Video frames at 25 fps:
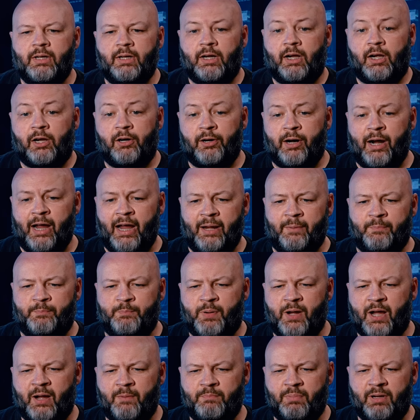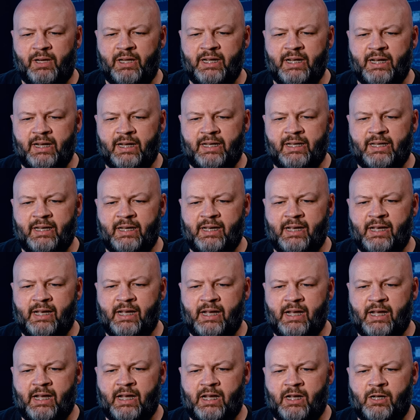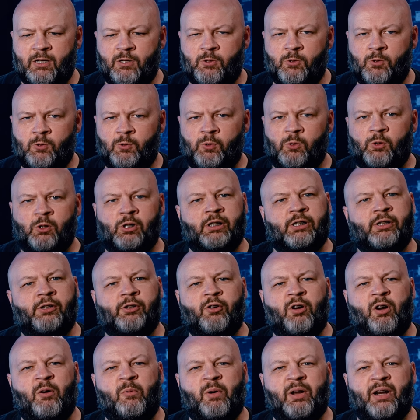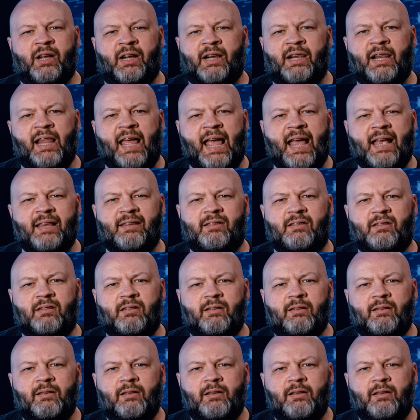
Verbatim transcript: All right, public. Uh, do I want a class?